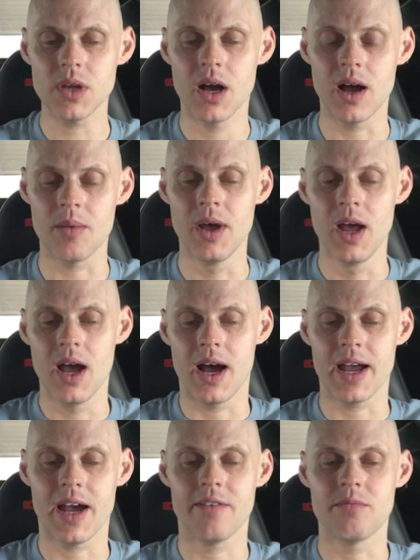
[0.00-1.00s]
um,
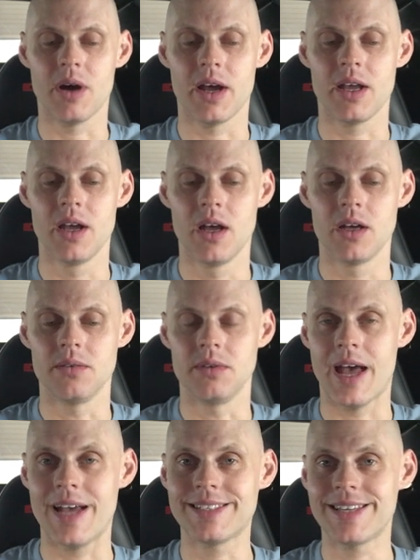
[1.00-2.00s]
I have my
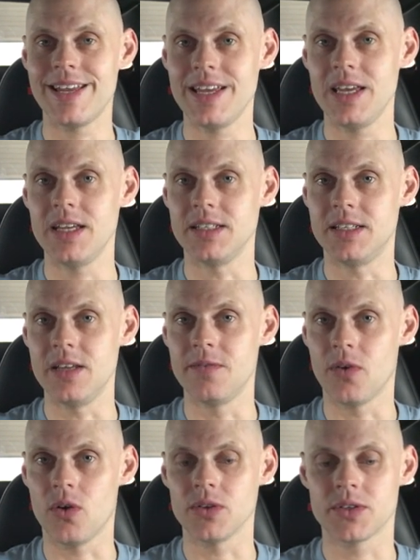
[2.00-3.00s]
S A E
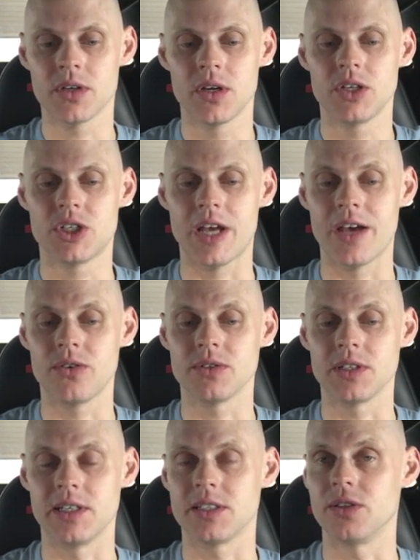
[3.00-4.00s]
default
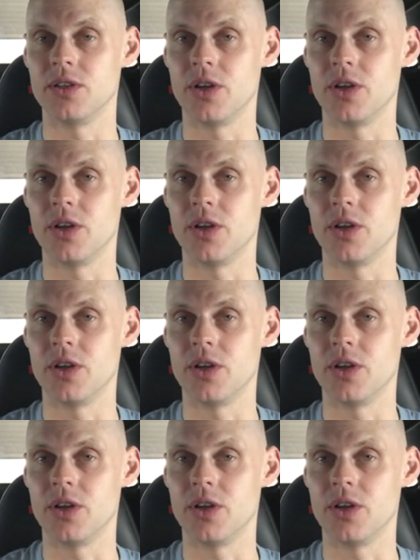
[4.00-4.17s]
channels list